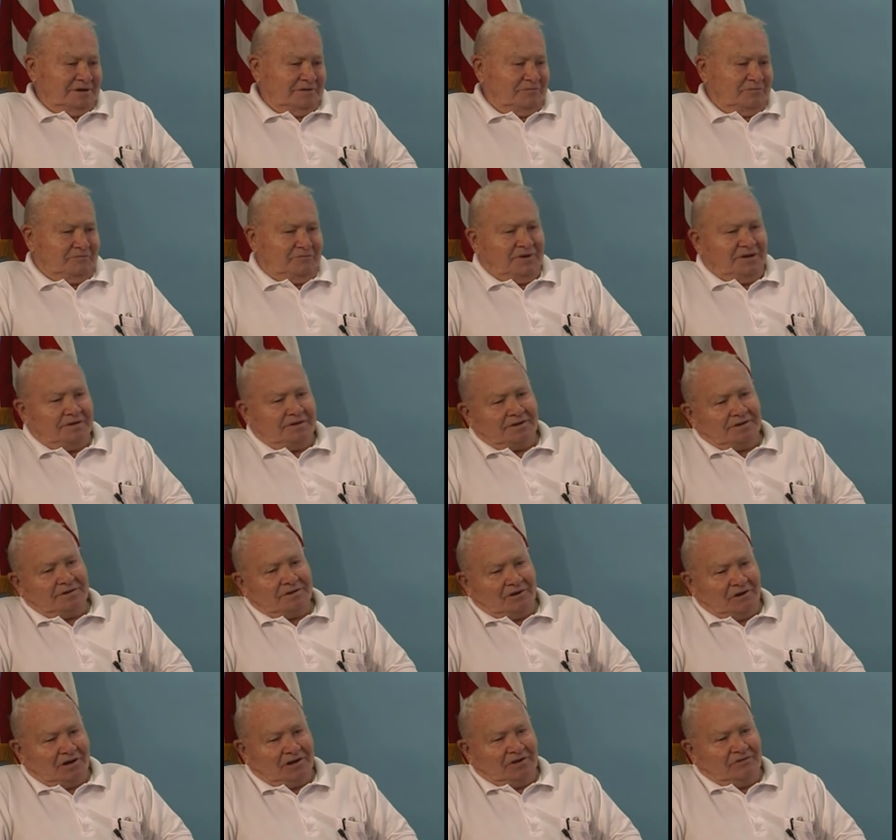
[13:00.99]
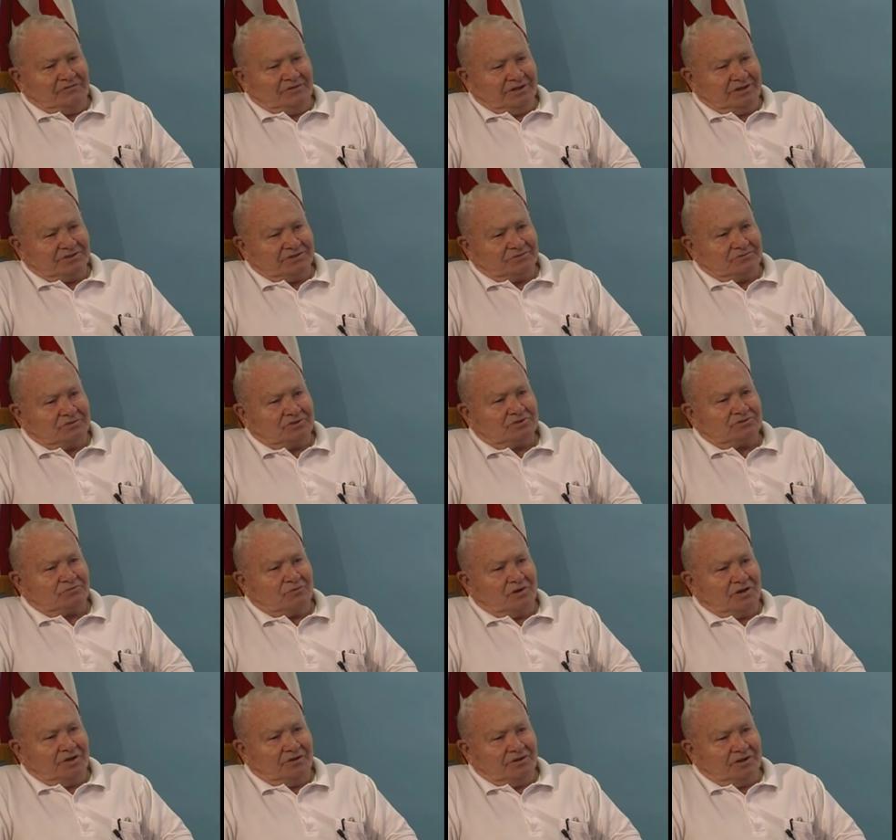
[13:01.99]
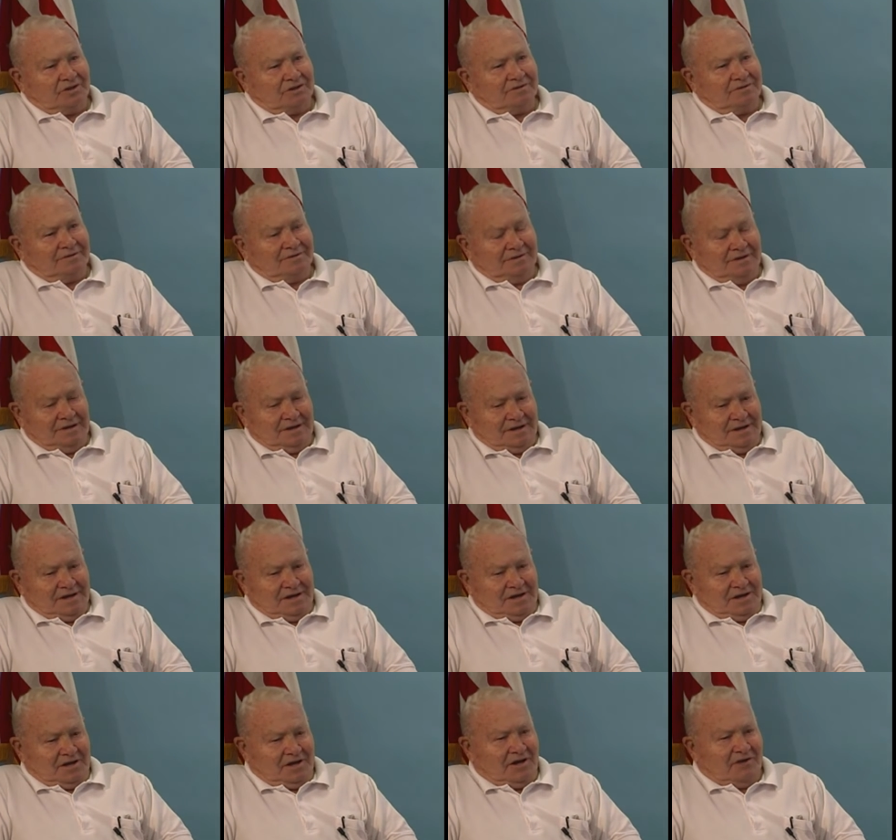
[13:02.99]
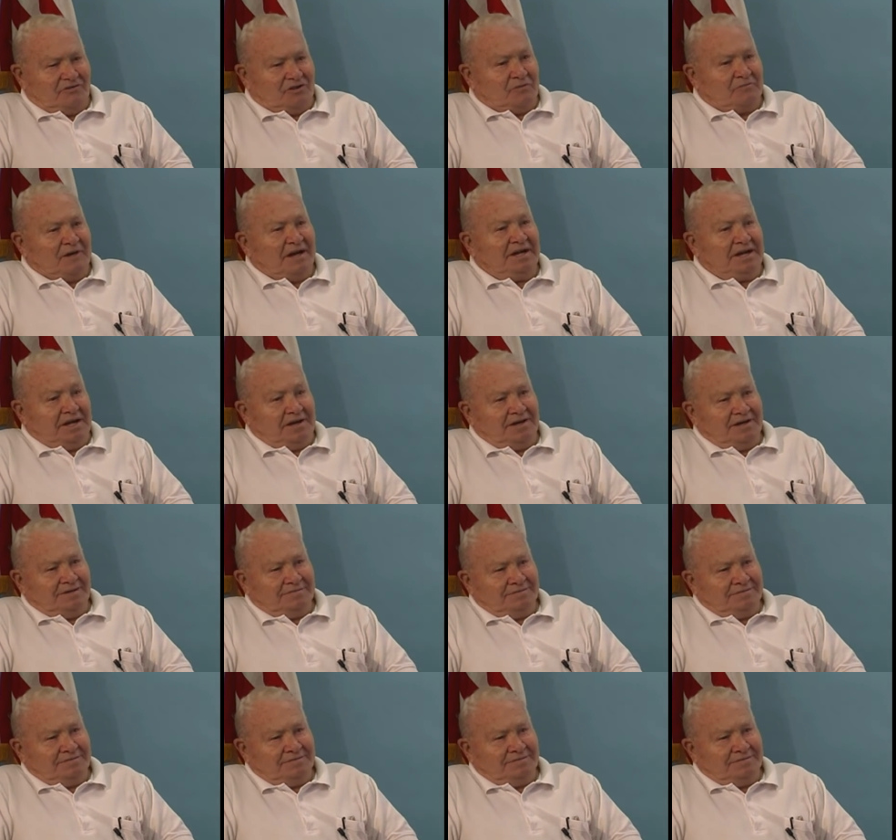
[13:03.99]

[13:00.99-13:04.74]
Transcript: And being our division was one of the of the many